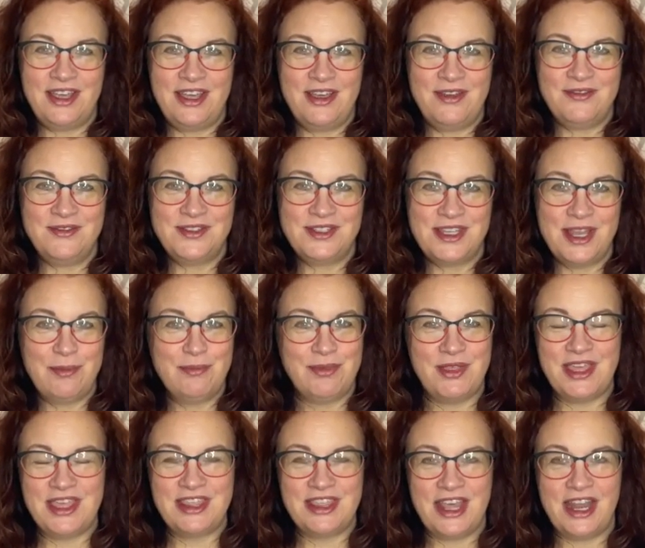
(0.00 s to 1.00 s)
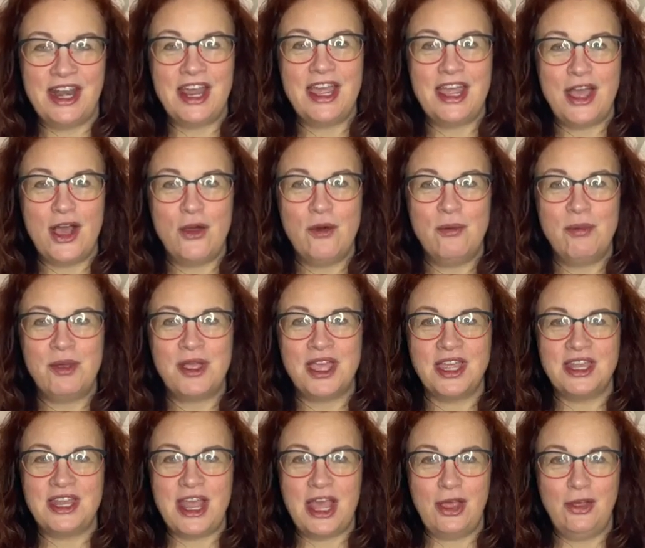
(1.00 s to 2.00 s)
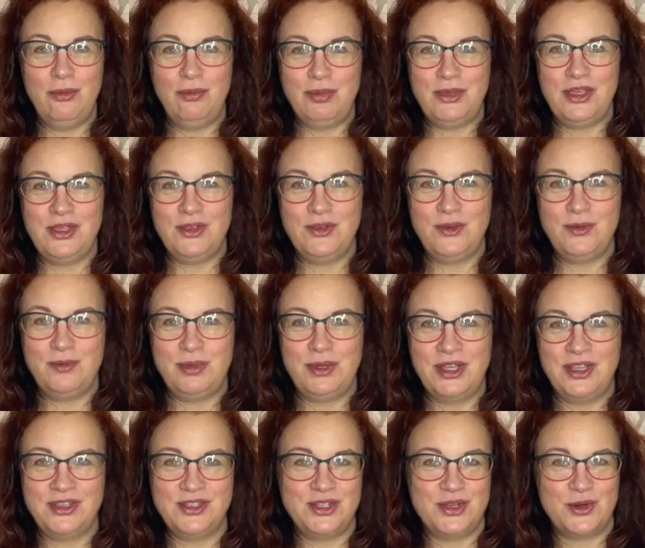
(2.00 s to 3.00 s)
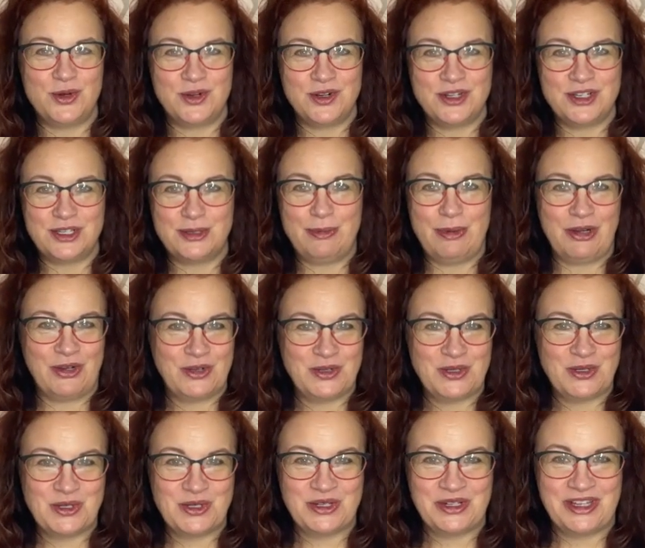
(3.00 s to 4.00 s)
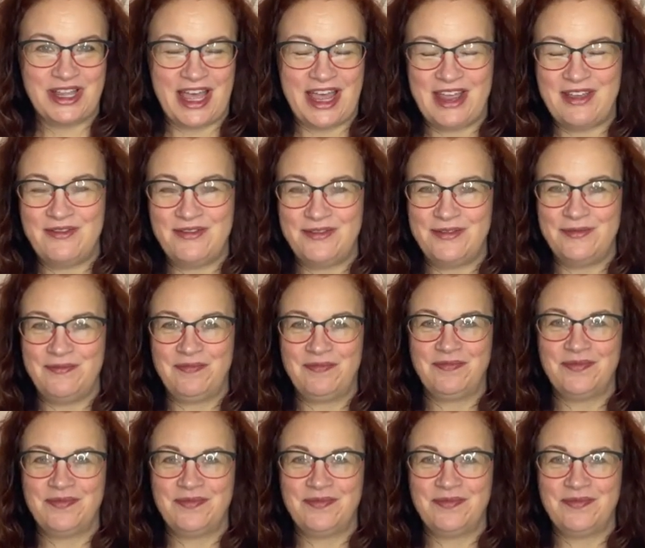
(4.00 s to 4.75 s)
of something that I hope can help you build your spiritual life.